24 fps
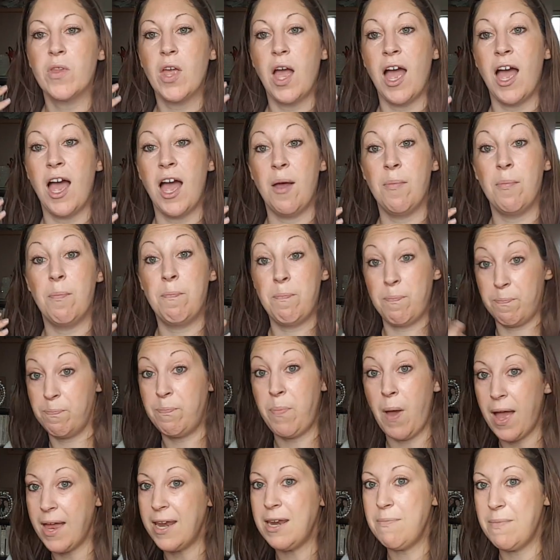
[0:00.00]

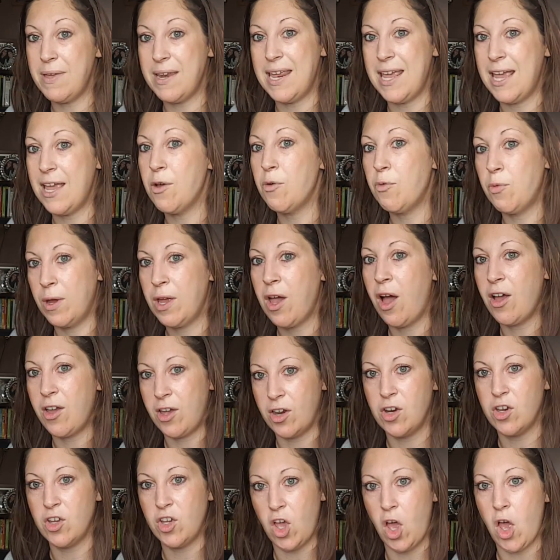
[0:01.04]
But in a minute we are
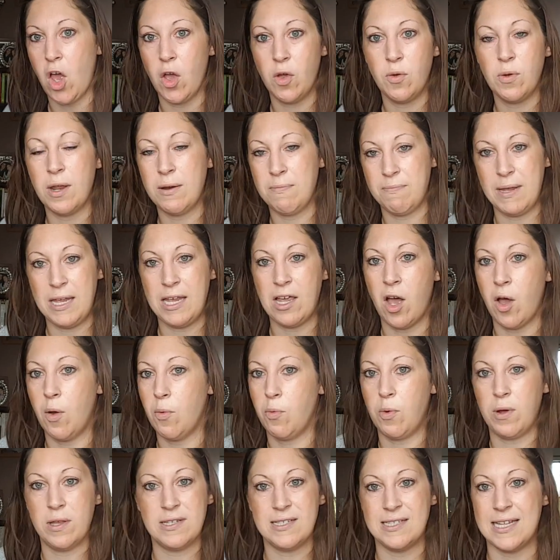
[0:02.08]
going to go and meet up
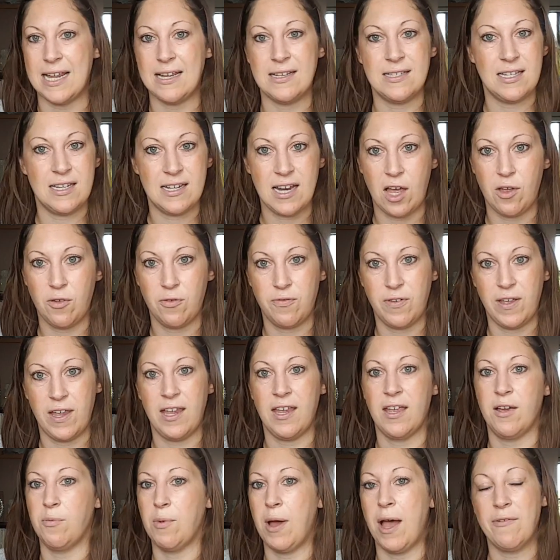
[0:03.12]
with Stacey and
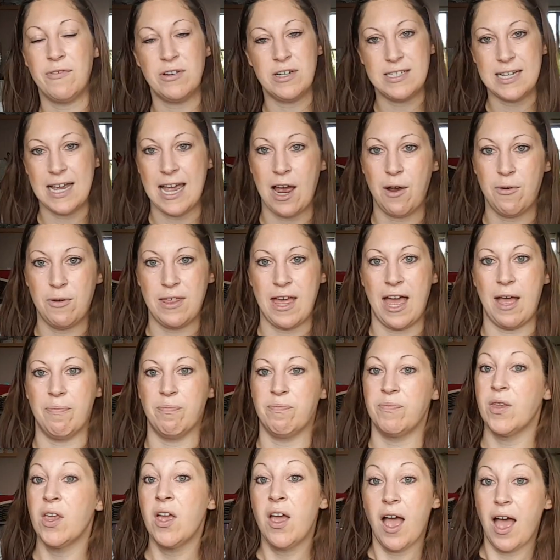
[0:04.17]
Alfie, and we're having a day out with
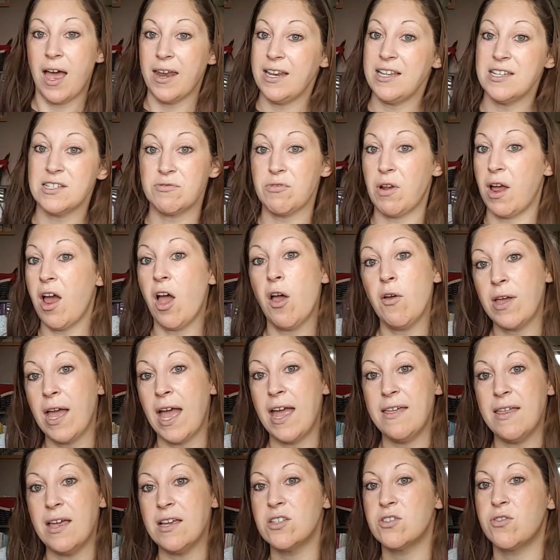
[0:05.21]
them. And he's like,
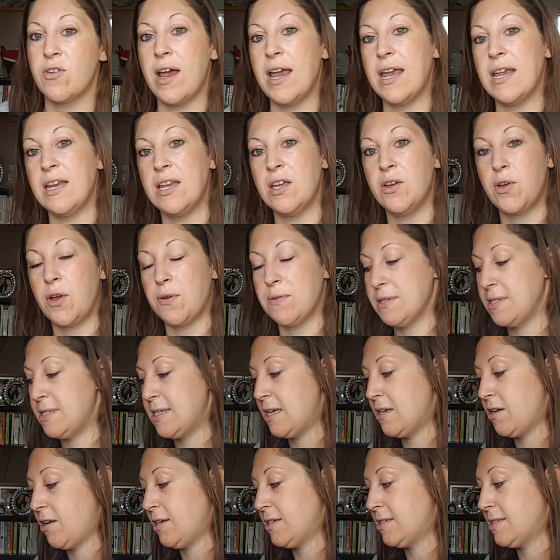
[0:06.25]
okay, that's great, and he'll go and
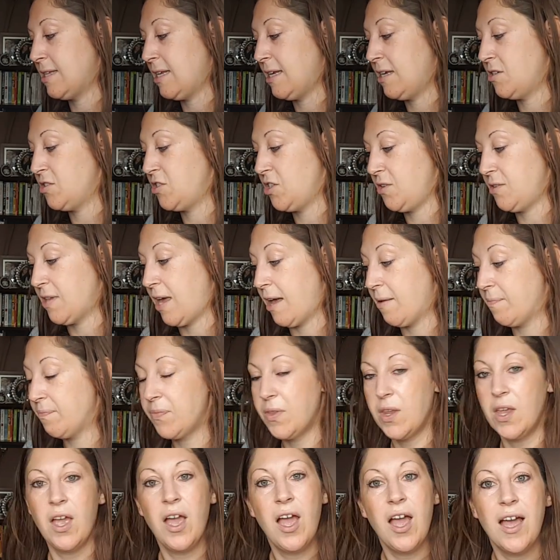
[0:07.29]
sit nicely and do that.
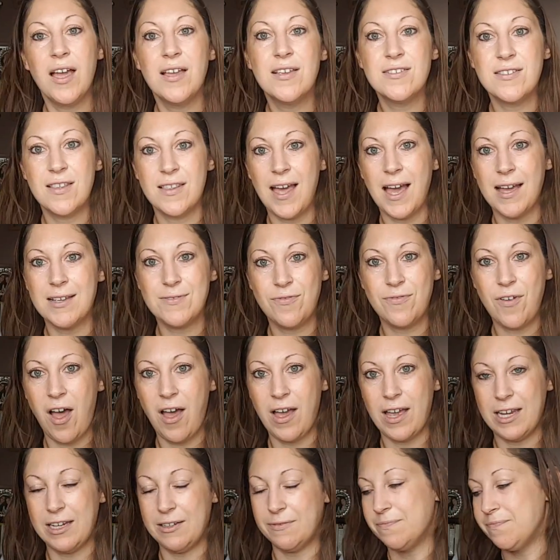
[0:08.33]
So that's
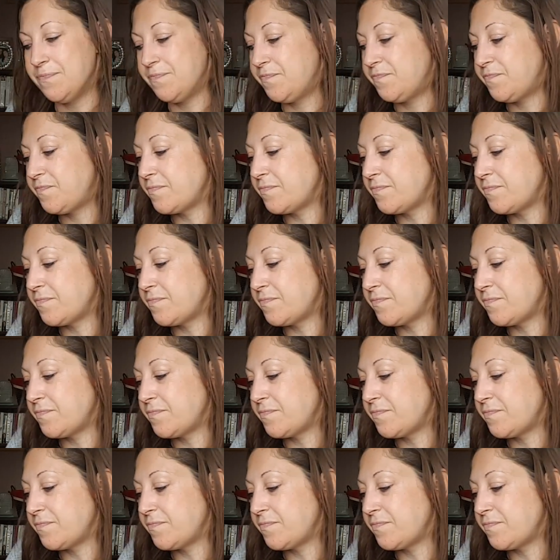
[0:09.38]
fine.